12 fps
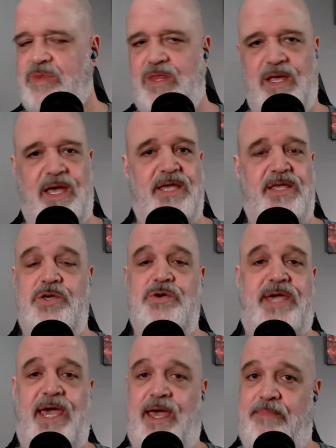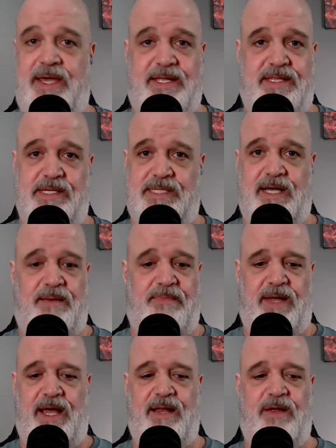You can't make this
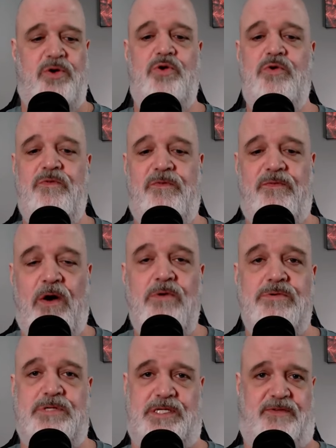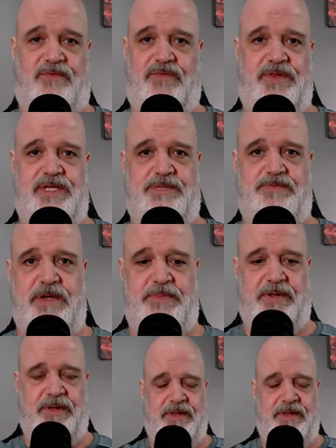up. Who votes for these people?